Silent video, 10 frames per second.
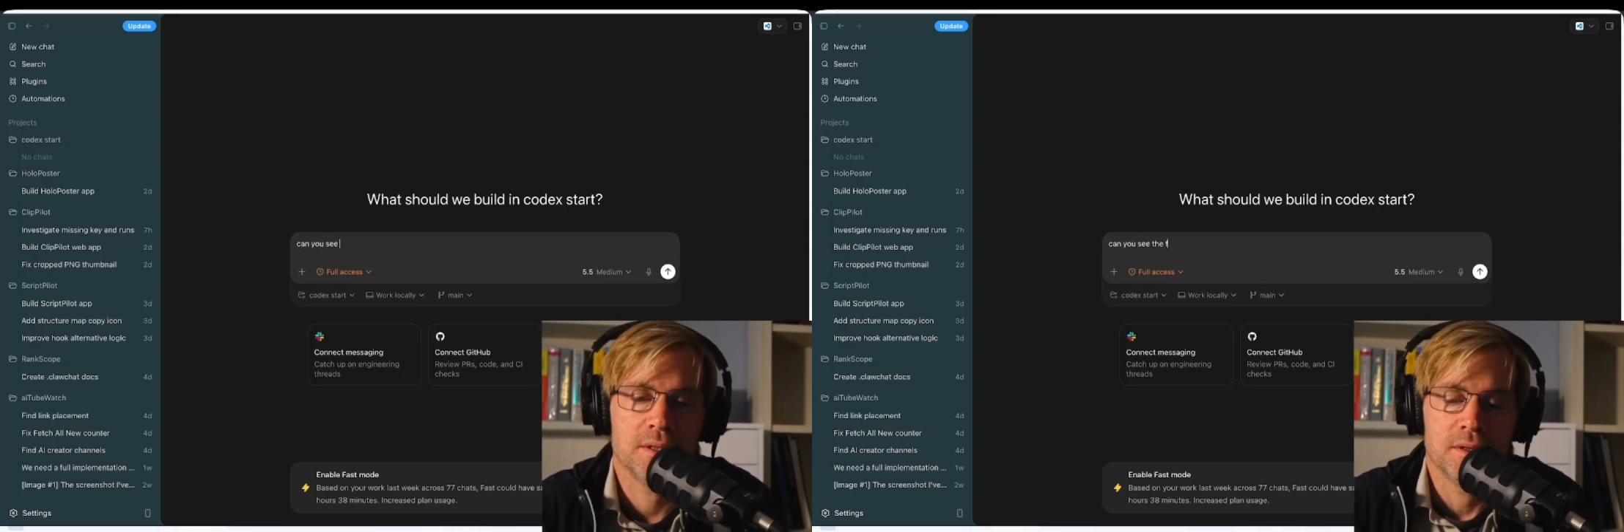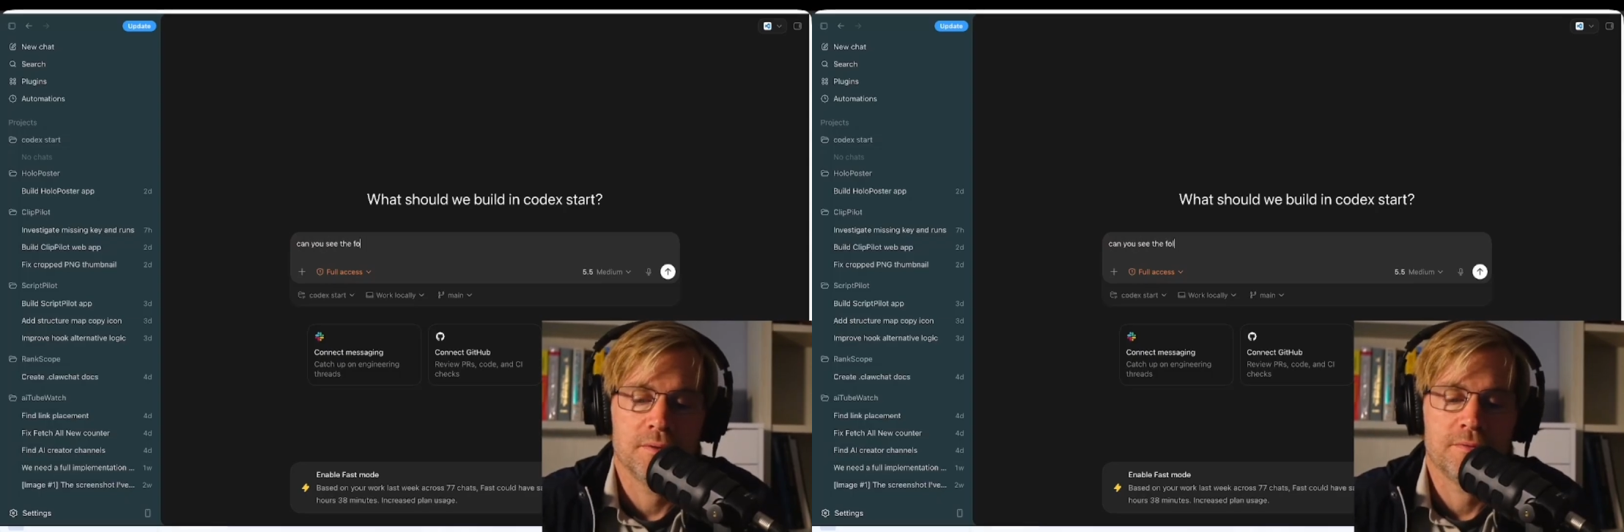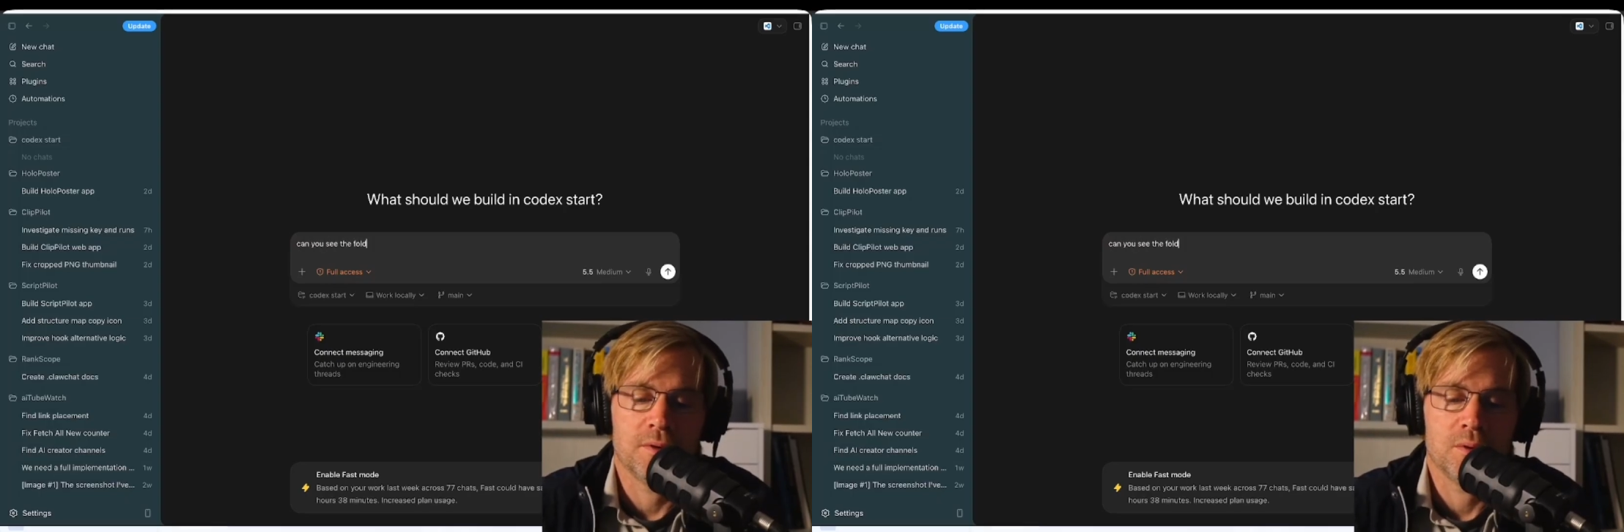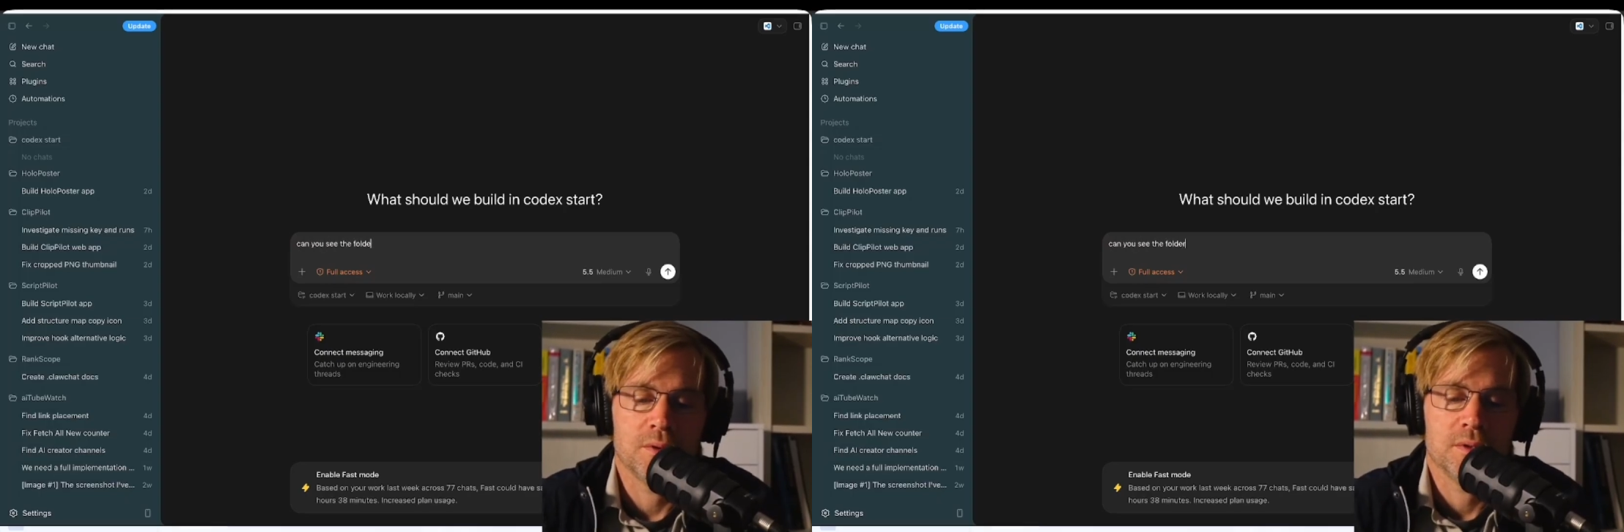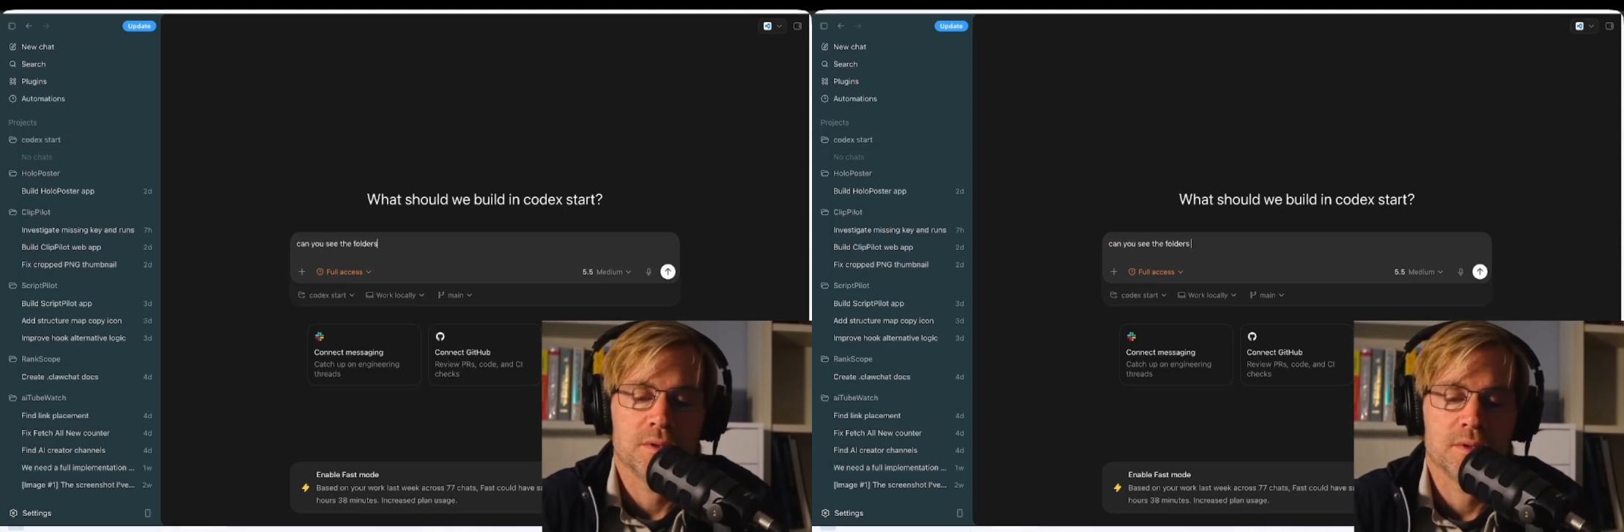
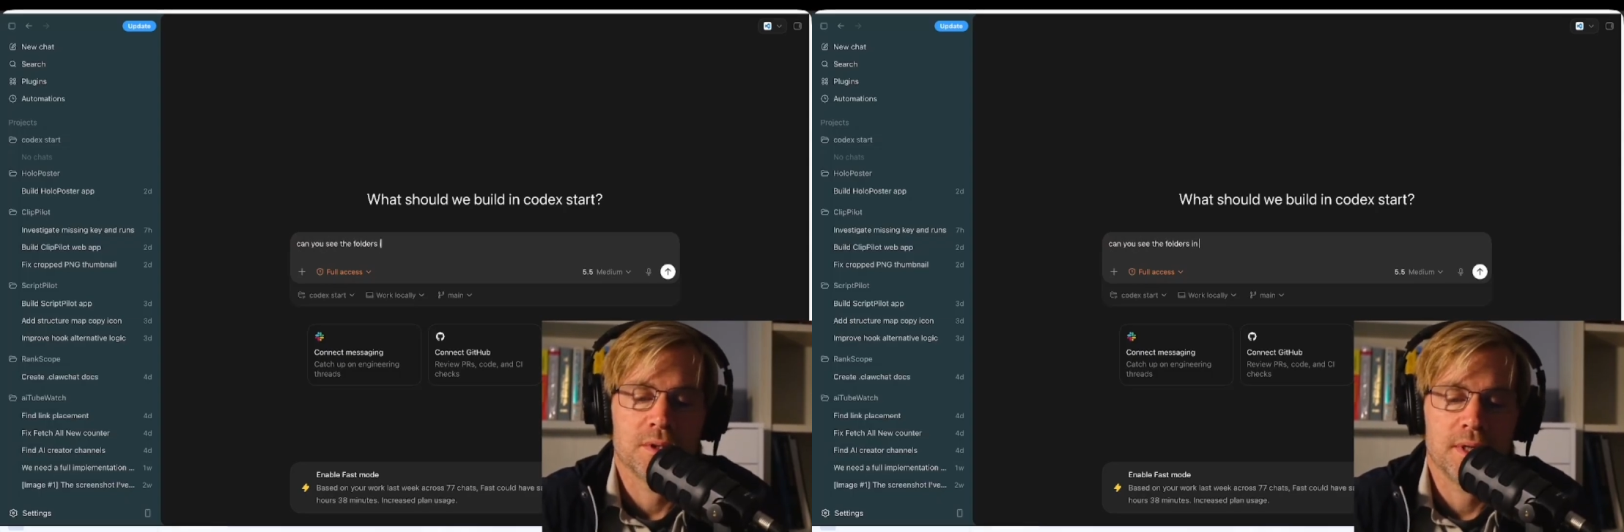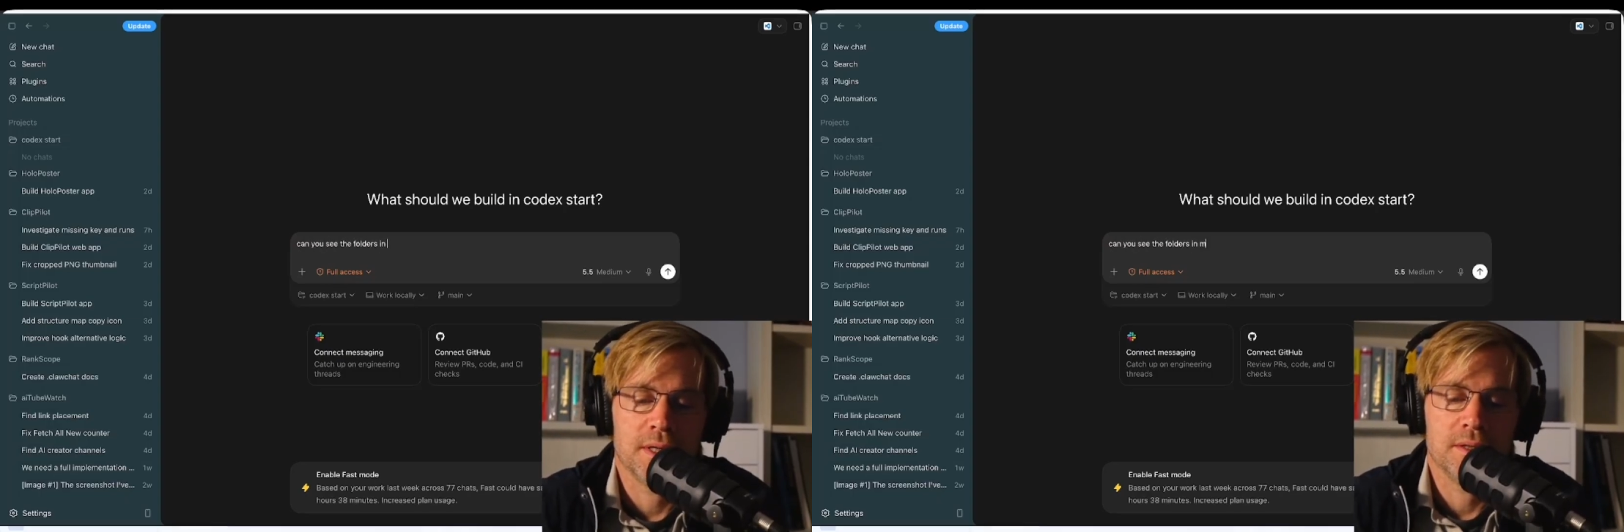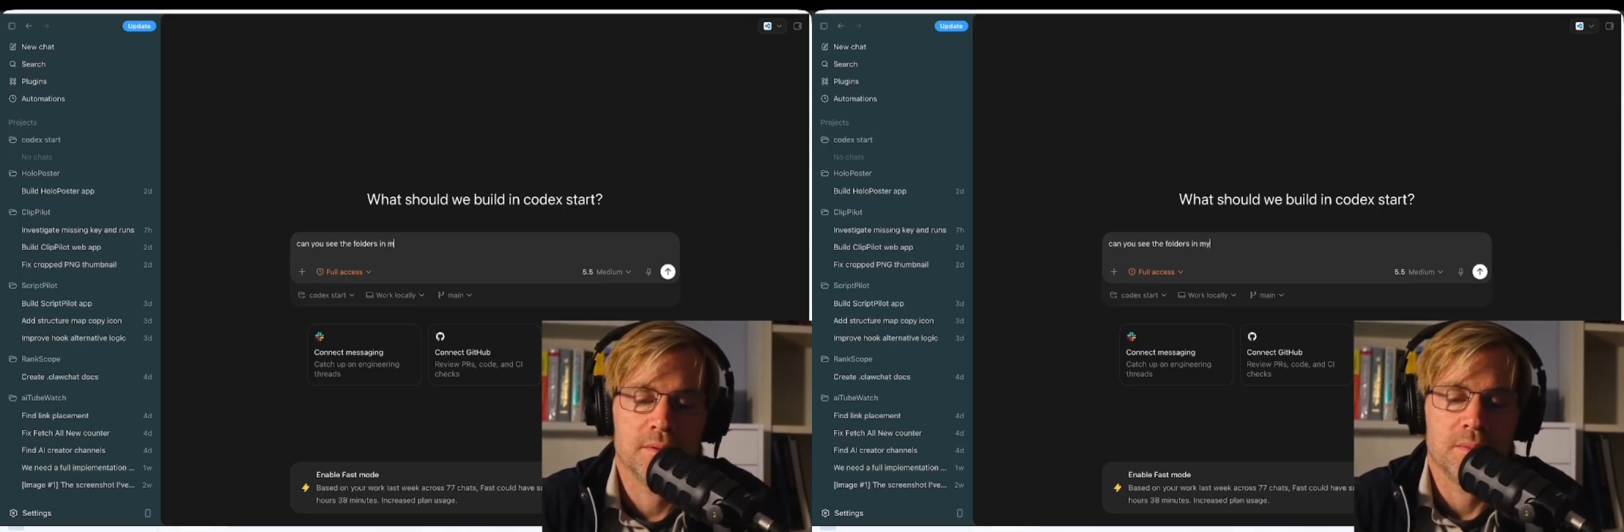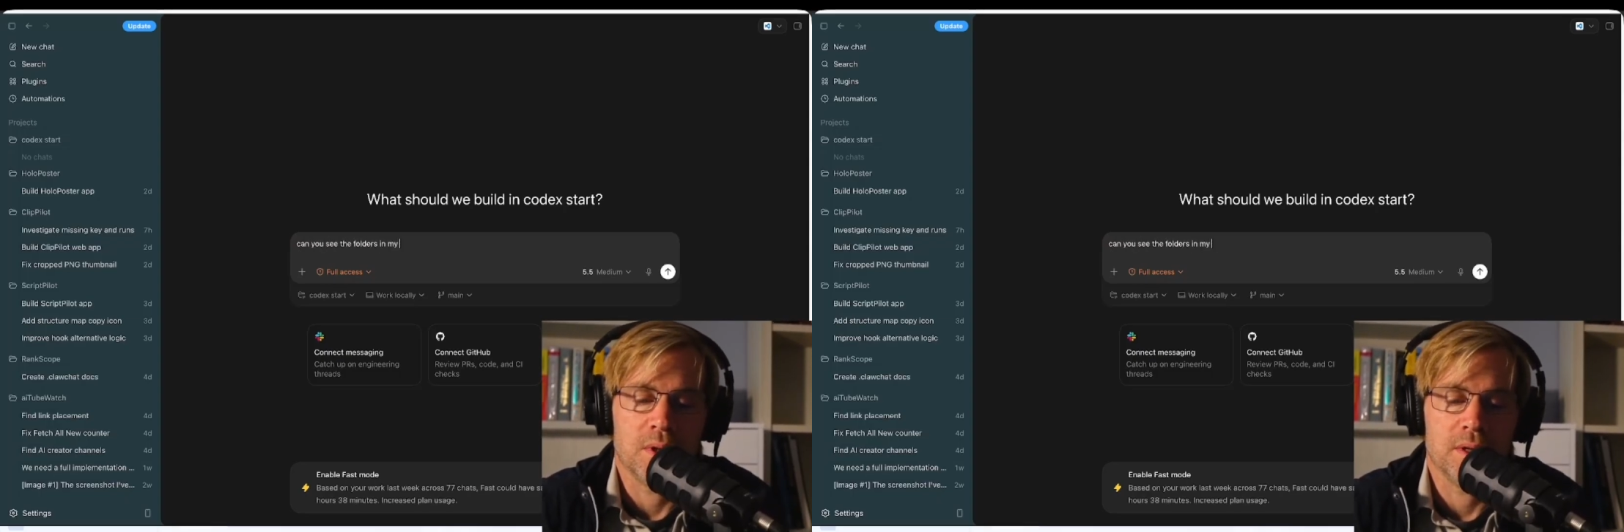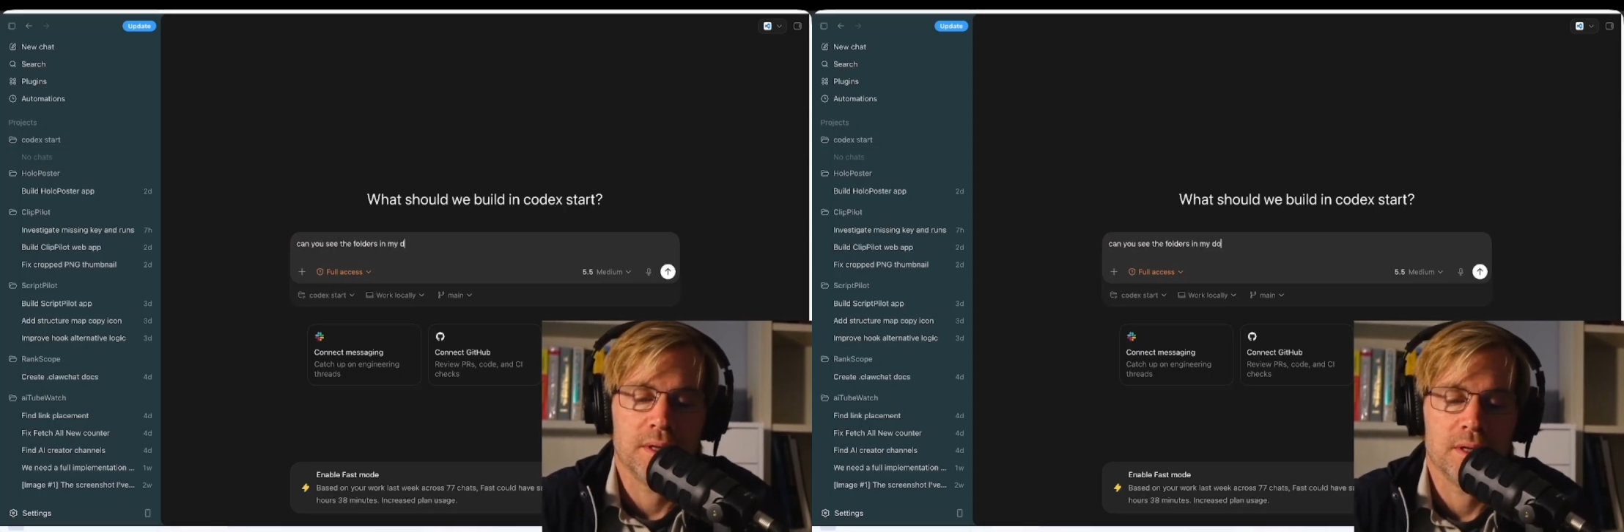folders in my